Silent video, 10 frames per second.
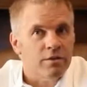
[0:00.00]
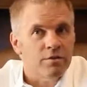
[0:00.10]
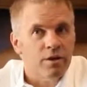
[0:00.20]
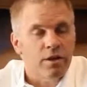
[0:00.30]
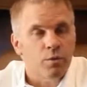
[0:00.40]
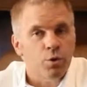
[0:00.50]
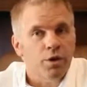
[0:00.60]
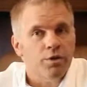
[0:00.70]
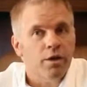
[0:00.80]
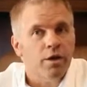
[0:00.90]
Today we're
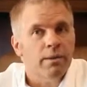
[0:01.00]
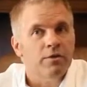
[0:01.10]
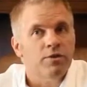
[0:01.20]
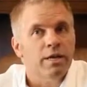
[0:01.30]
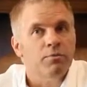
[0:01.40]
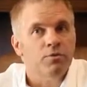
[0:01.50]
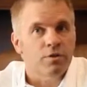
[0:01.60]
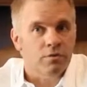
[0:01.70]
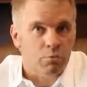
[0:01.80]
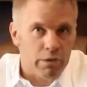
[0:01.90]
going to talk about Chapter
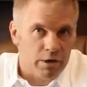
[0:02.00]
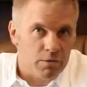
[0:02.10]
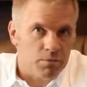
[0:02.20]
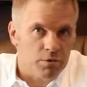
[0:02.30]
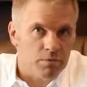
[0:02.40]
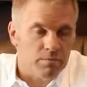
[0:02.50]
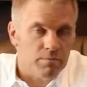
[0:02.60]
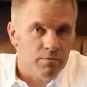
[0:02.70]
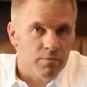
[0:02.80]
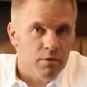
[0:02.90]
7 bankruptcy.
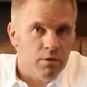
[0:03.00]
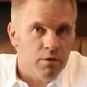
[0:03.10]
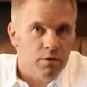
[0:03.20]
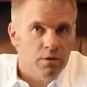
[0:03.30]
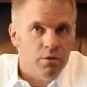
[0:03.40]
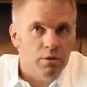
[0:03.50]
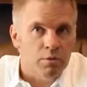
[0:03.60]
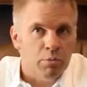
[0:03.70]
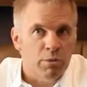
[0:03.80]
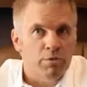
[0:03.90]

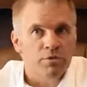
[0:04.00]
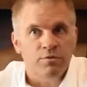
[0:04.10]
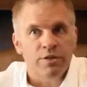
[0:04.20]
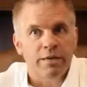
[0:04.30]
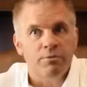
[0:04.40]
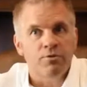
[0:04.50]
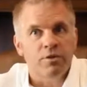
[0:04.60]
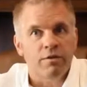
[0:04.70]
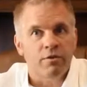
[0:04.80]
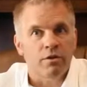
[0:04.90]
The purpose of Chapter
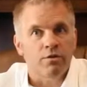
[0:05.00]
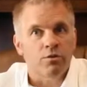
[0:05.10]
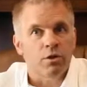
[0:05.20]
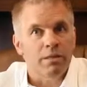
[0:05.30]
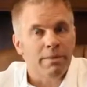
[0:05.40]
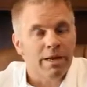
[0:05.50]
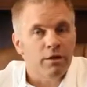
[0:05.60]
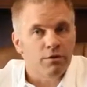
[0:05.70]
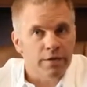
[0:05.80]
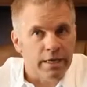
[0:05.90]
7 is to
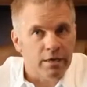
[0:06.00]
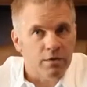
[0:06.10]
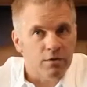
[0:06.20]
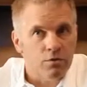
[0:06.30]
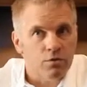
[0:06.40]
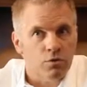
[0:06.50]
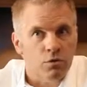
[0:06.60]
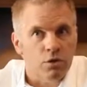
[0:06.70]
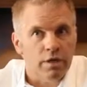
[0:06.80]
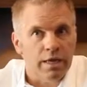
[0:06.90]
eliminate your debt so
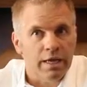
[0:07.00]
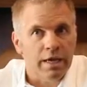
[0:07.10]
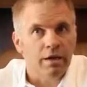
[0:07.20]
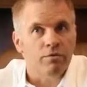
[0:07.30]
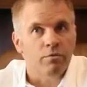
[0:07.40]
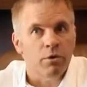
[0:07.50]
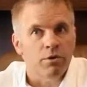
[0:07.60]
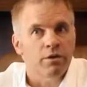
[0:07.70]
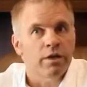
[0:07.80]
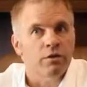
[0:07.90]
that you can get out from
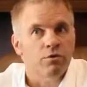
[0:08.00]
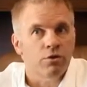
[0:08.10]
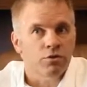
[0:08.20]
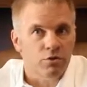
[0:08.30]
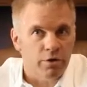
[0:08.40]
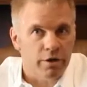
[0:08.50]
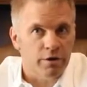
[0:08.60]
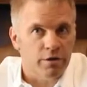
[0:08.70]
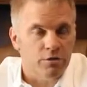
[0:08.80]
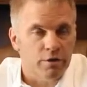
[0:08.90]
under that crush of
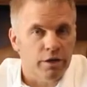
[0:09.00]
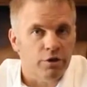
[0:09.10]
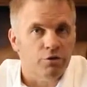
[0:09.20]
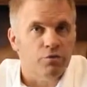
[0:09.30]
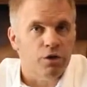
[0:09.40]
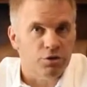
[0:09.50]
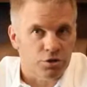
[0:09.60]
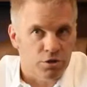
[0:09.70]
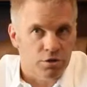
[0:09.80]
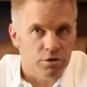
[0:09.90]
creditors and get your fresh
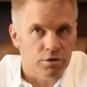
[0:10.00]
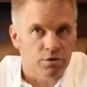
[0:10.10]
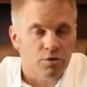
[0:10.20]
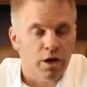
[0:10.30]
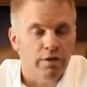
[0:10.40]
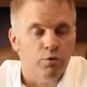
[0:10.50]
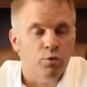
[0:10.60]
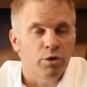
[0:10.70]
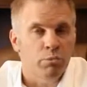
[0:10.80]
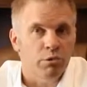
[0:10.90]
start. It's kind of a
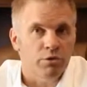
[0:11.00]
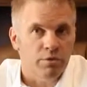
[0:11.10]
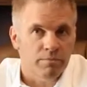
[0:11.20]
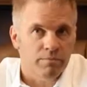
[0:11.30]
reboot.